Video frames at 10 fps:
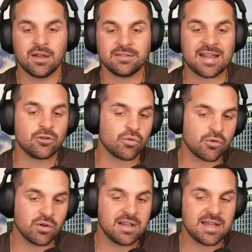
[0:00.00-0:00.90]
Daniel
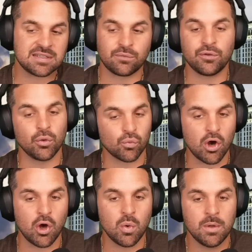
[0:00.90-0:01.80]
Rodriguez, and Phil
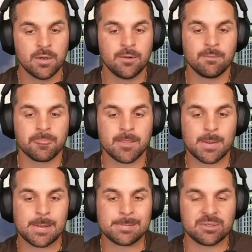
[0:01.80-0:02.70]
Rowe.
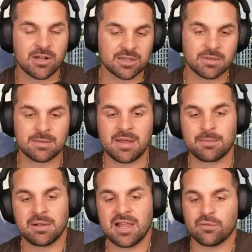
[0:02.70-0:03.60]
We talked about the Mike
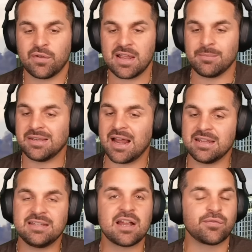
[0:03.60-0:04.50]
Malott fight. I mean,
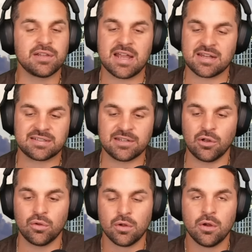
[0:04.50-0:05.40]
he definitely has
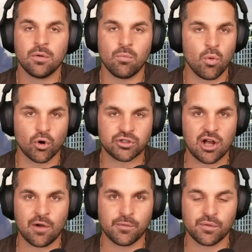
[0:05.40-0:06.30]
still more to
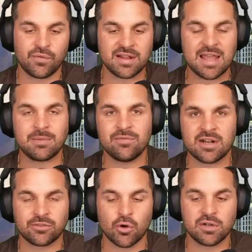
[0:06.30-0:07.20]
offer the fight game, even
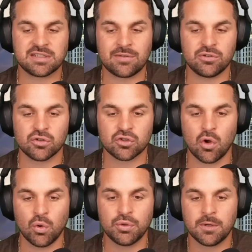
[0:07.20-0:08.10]
at 37 years
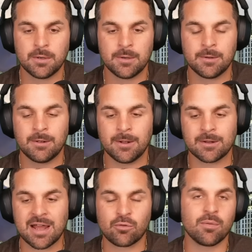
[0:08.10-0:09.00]
old.
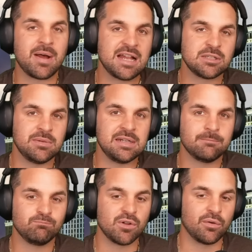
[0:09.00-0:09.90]
Kind of reminds
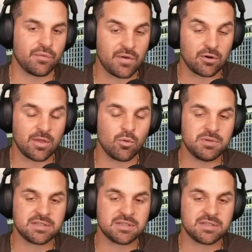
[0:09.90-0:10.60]
me of a fighter that we'll be